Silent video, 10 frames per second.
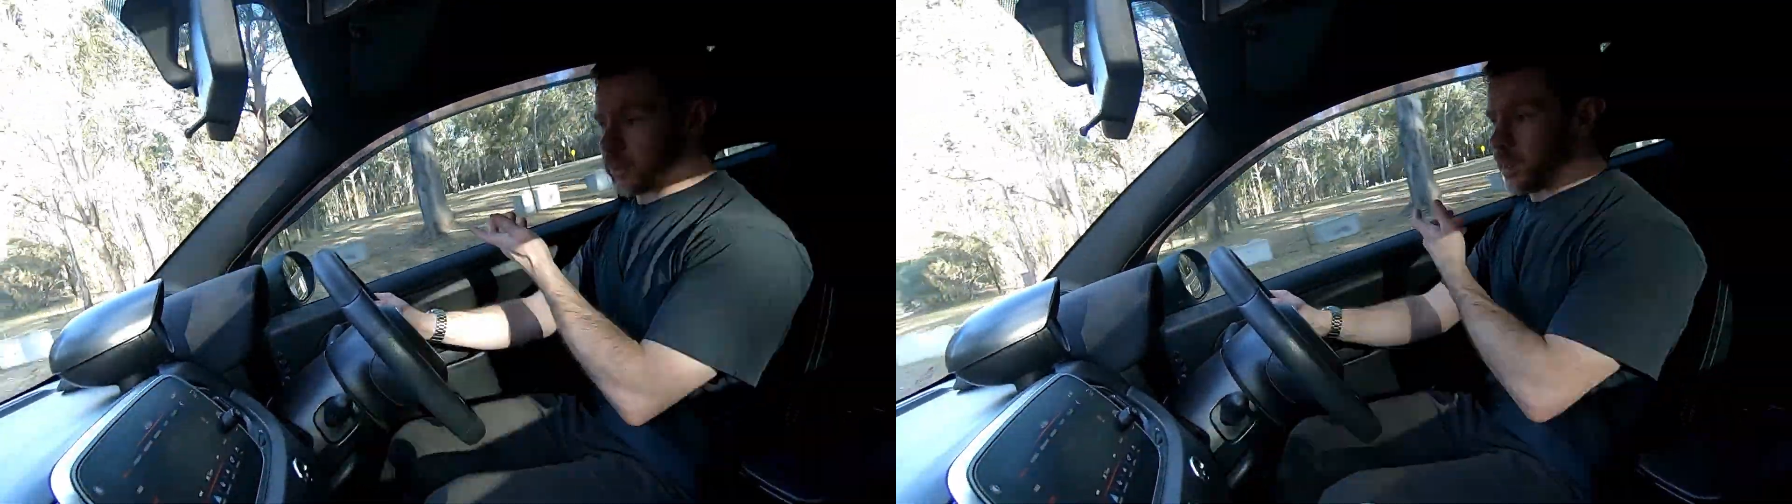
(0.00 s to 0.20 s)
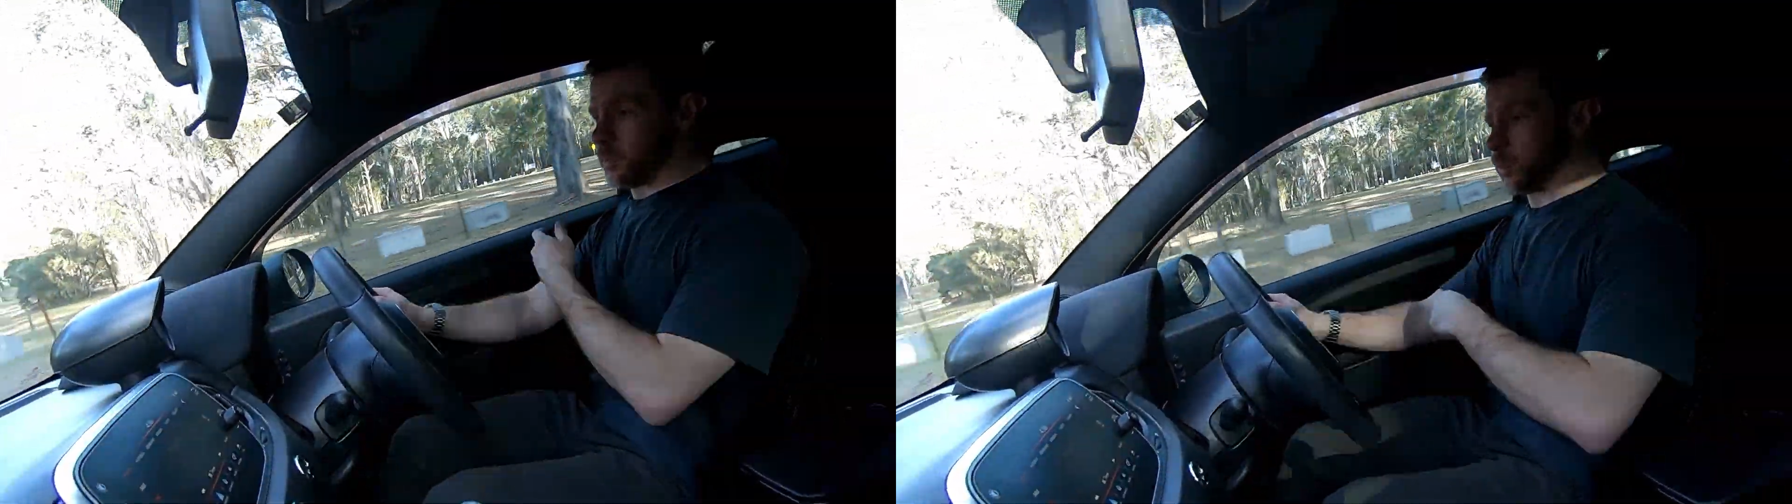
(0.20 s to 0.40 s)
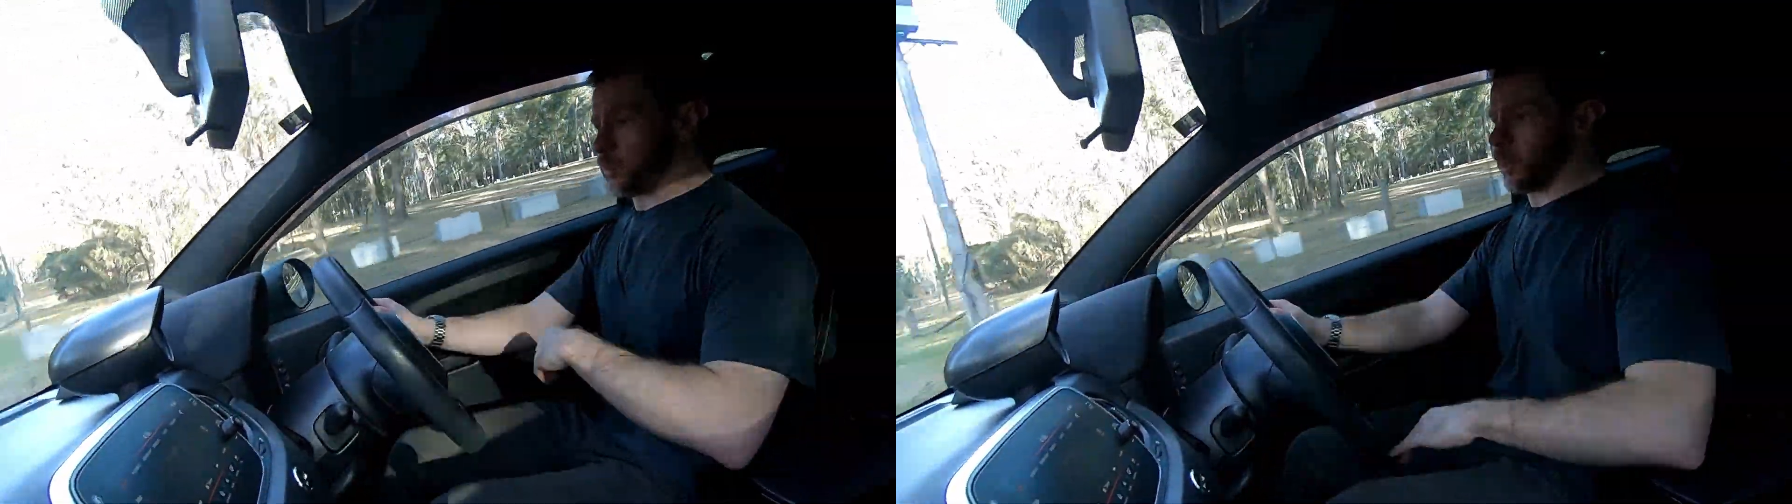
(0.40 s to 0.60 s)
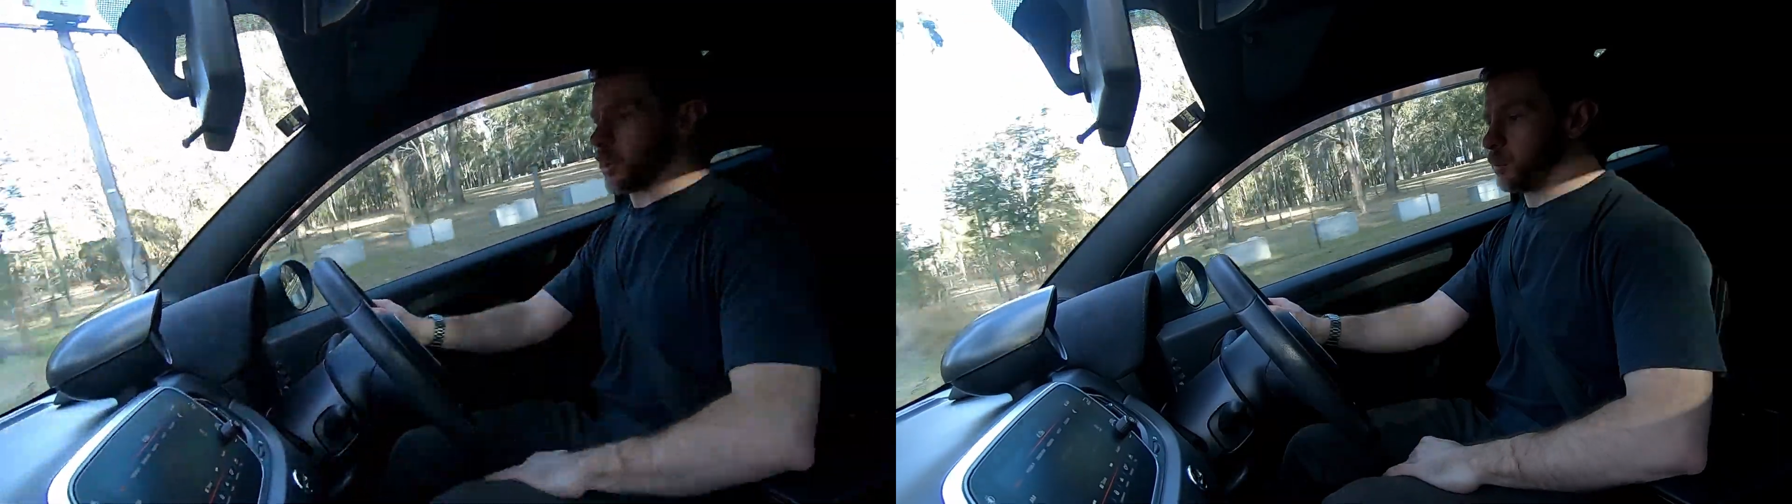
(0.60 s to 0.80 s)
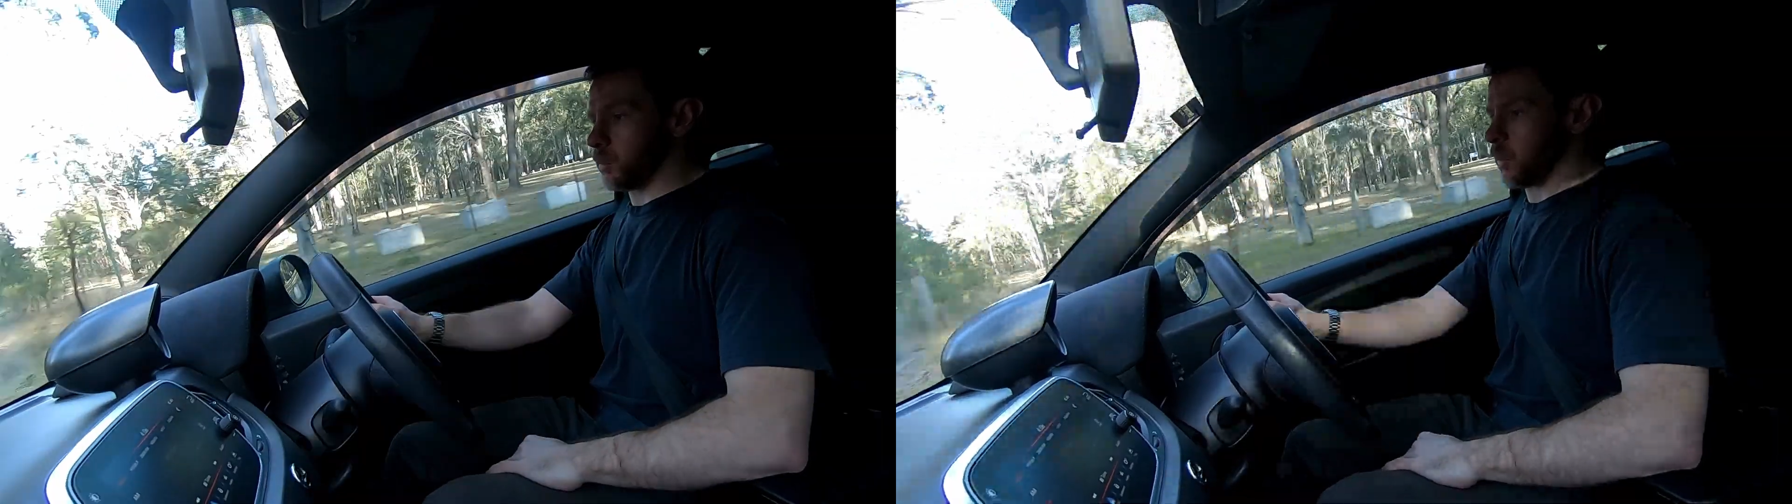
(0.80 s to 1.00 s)
heat to escape.
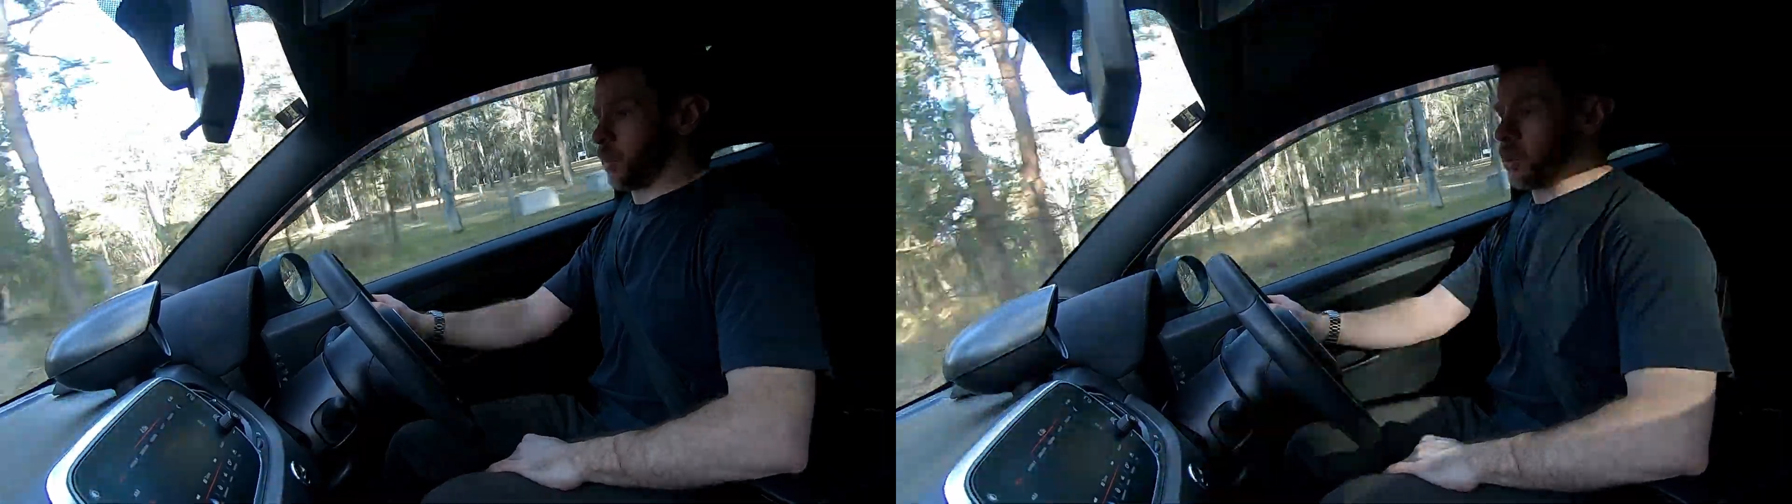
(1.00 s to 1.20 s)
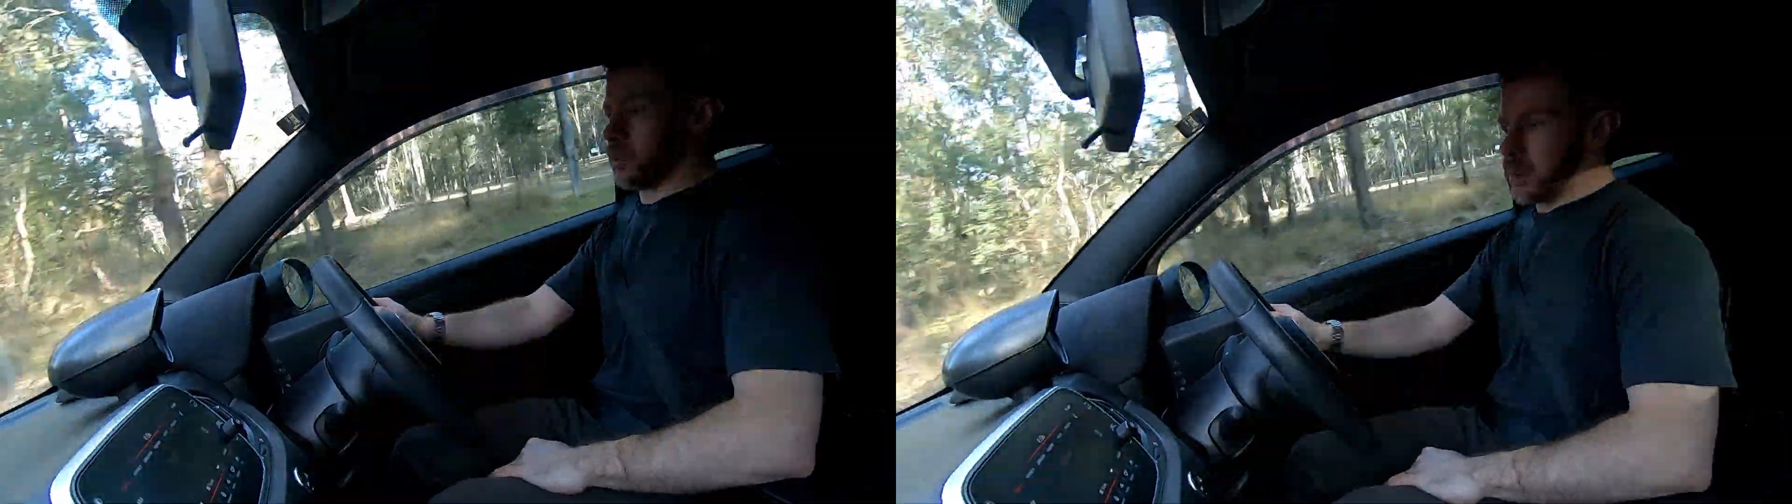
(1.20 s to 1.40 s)
So